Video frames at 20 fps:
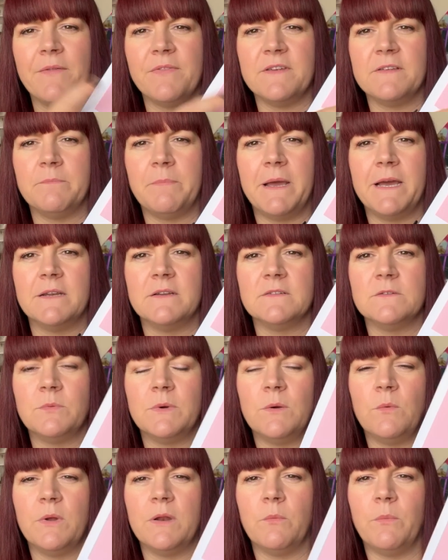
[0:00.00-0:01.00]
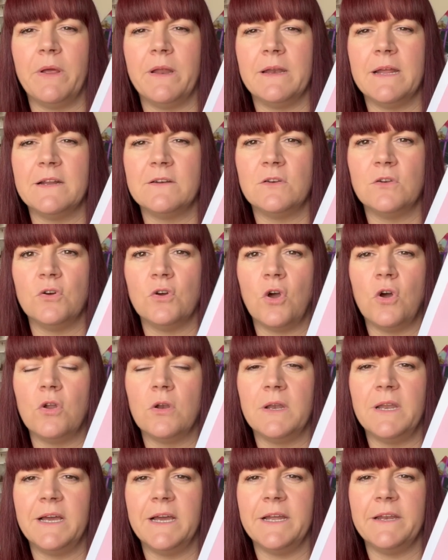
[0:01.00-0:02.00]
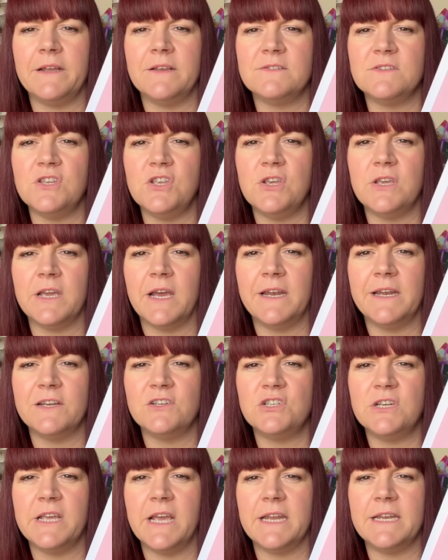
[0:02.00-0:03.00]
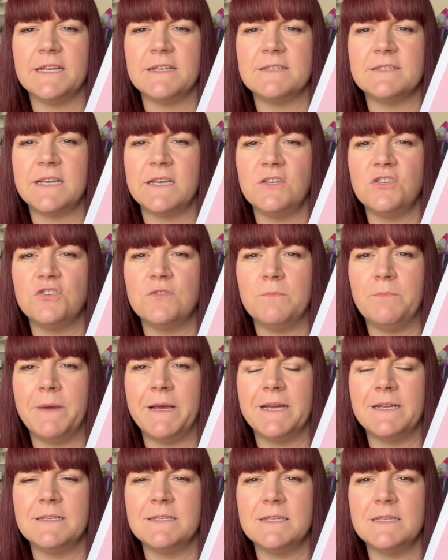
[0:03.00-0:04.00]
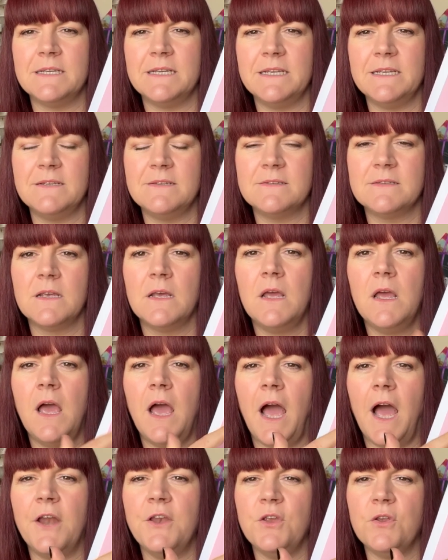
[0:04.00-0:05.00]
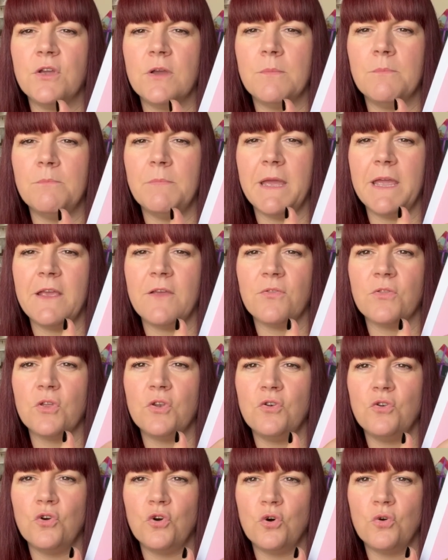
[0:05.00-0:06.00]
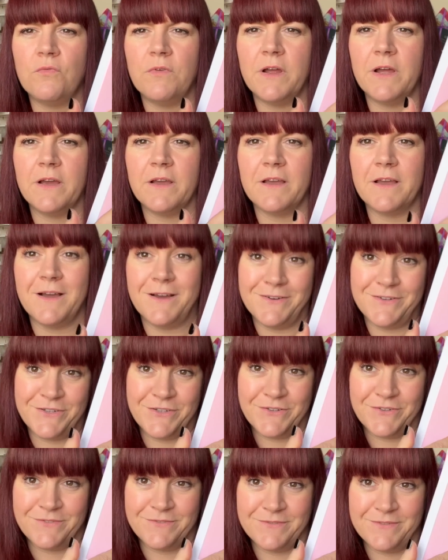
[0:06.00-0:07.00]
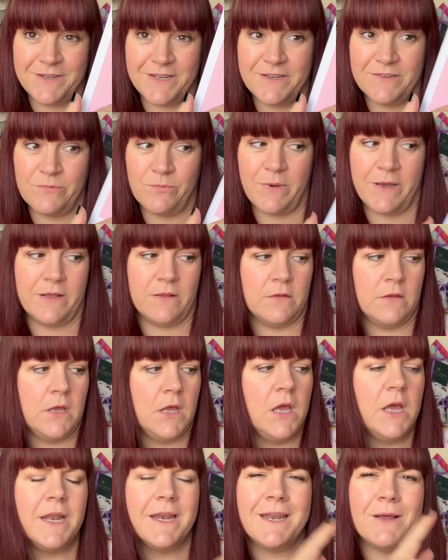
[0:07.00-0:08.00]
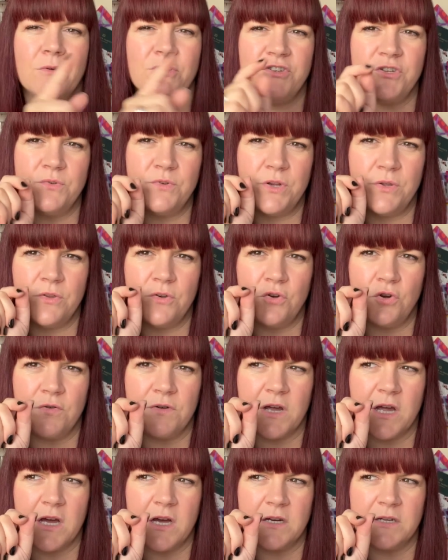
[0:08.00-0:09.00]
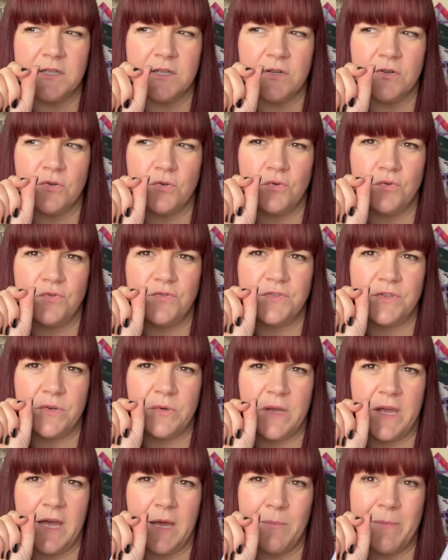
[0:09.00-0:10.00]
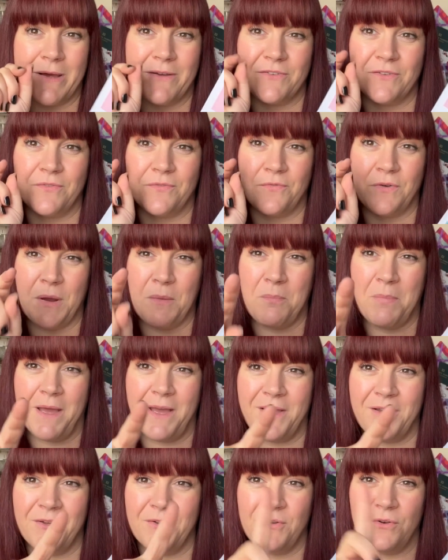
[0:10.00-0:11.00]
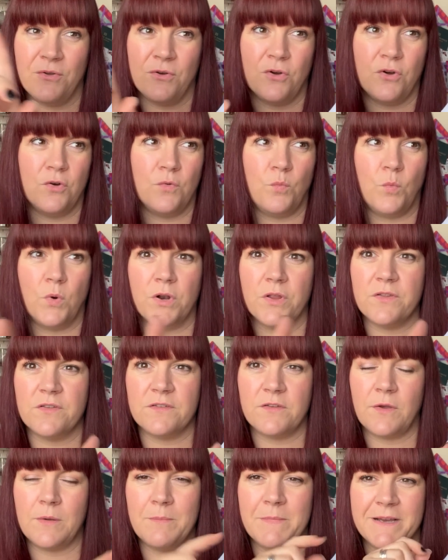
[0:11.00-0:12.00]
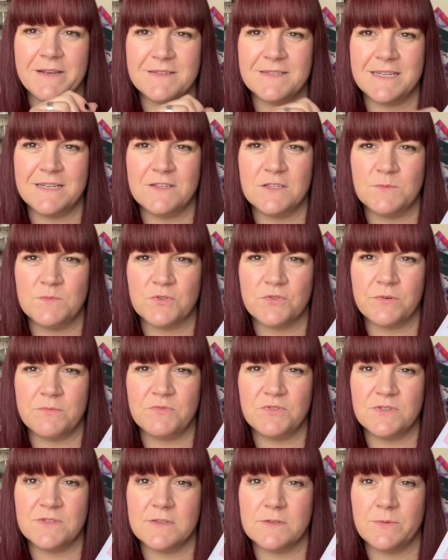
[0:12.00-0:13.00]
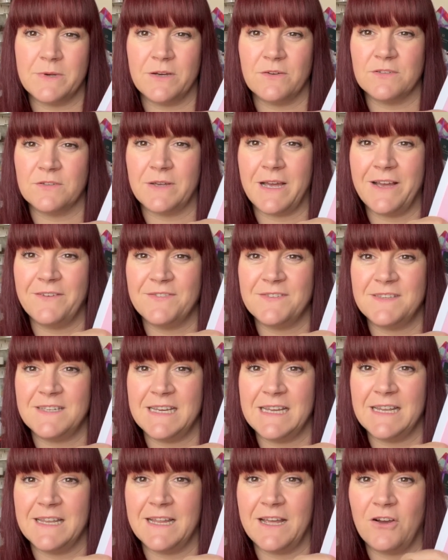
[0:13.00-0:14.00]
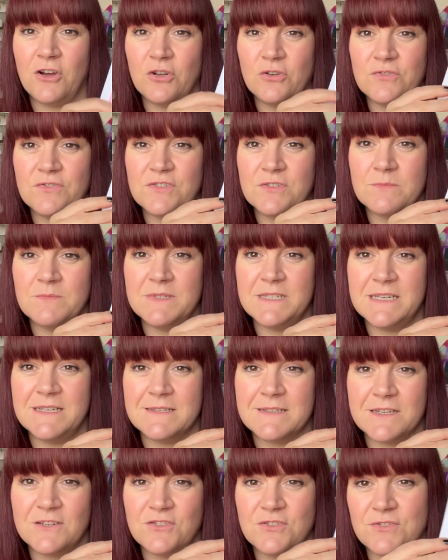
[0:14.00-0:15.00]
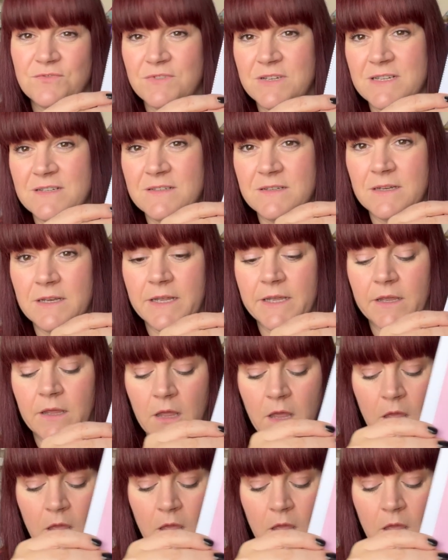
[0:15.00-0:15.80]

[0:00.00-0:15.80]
this pattern as well, when I went and had a look online, is that you can actually get an extension pack to this, and you can make the Nora cardigan. as well. Now I do know the Nora cardigan also came out as a free pattern on one of the Sewn magazine subscriptions as well, so I have seen that on some D-stashes recently.